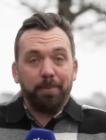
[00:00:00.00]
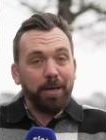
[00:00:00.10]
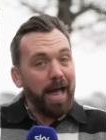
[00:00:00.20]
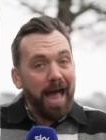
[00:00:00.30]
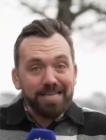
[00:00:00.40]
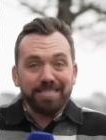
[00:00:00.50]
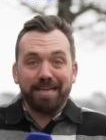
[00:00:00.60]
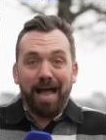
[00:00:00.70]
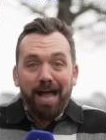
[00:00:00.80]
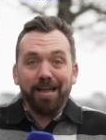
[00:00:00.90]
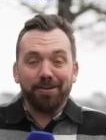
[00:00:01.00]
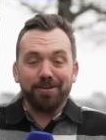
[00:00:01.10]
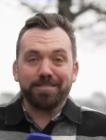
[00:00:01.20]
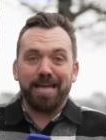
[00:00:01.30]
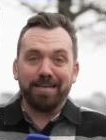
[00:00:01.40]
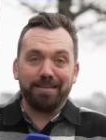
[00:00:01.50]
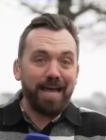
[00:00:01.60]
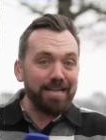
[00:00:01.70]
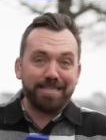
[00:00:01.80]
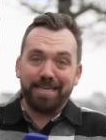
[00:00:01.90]
But as I understand it,
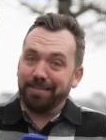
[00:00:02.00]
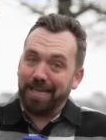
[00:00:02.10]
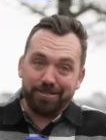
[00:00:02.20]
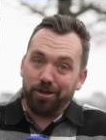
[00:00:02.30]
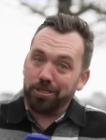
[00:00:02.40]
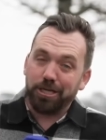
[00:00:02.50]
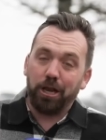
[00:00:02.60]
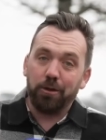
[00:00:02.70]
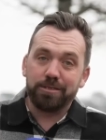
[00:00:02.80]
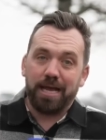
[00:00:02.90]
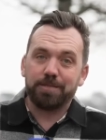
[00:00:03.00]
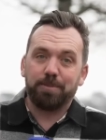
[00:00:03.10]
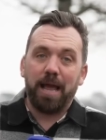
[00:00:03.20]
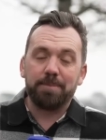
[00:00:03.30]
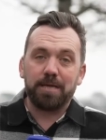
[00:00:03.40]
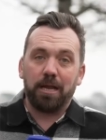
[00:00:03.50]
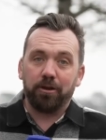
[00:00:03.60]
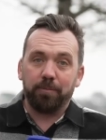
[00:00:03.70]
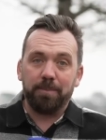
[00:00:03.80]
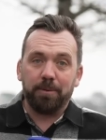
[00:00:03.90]
that deal is not as close as perhaps a
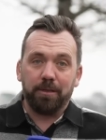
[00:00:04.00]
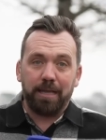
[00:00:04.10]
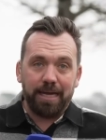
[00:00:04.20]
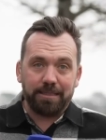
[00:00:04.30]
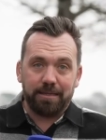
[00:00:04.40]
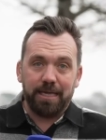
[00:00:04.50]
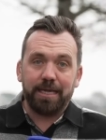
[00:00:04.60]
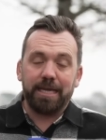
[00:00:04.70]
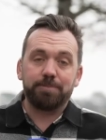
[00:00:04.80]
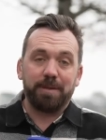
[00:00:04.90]
lot of people like to think it is.